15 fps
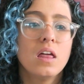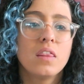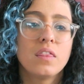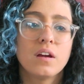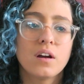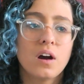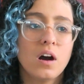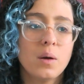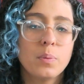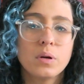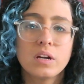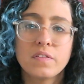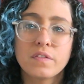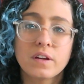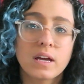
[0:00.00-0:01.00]
They're all
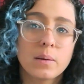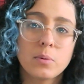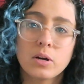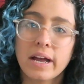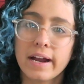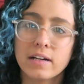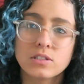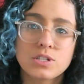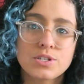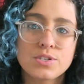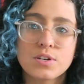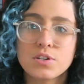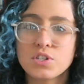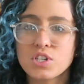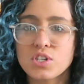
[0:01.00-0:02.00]
pretty forgettable characters
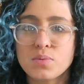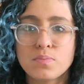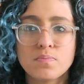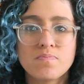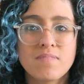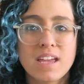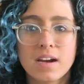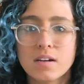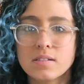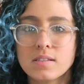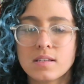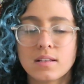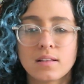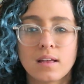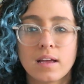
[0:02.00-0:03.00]
that are just there
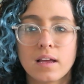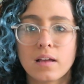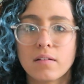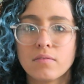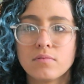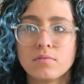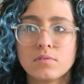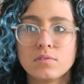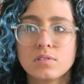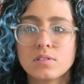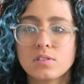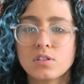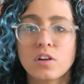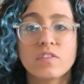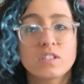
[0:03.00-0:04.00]
to like
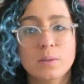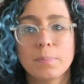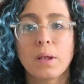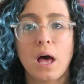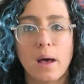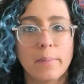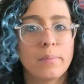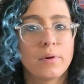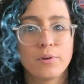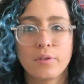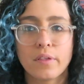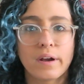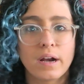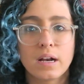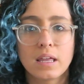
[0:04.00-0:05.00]
service the plot more
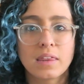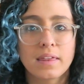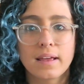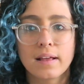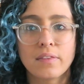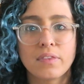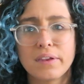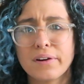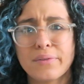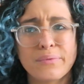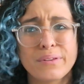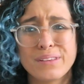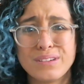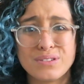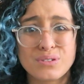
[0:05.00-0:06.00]
than anything. They don't
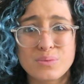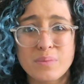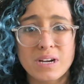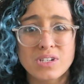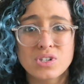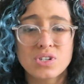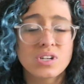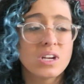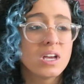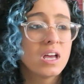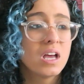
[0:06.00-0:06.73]
really do much